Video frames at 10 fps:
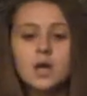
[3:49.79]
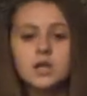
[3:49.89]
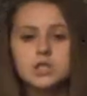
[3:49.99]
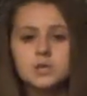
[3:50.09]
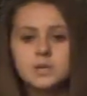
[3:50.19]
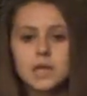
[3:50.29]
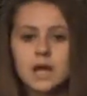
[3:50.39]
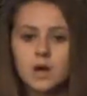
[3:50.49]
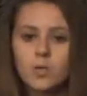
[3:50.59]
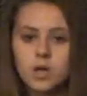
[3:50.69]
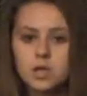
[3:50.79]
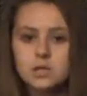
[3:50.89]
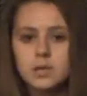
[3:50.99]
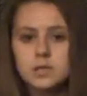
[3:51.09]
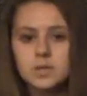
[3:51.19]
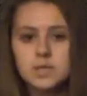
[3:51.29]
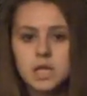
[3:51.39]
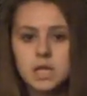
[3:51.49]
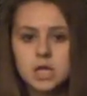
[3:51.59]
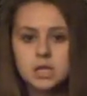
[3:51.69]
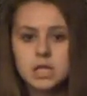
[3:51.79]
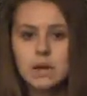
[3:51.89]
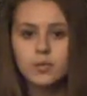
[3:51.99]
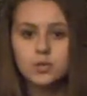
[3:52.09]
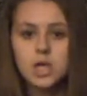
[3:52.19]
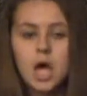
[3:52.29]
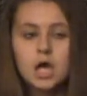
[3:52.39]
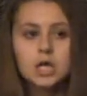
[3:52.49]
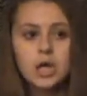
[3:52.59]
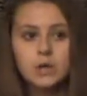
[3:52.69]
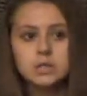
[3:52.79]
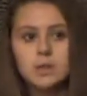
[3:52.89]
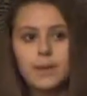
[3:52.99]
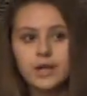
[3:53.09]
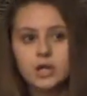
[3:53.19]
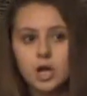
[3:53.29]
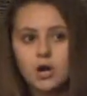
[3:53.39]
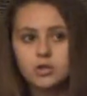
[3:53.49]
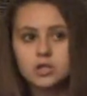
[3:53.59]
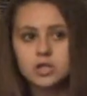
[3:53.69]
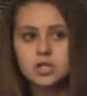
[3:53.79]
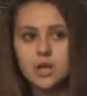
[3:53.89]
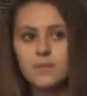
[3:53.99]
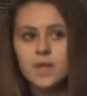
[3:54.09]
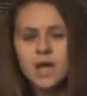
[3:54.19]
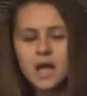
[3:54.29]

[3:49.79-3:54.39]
And she was like, we're not supposed to be standing on tables. Go sit by your coach in the gym.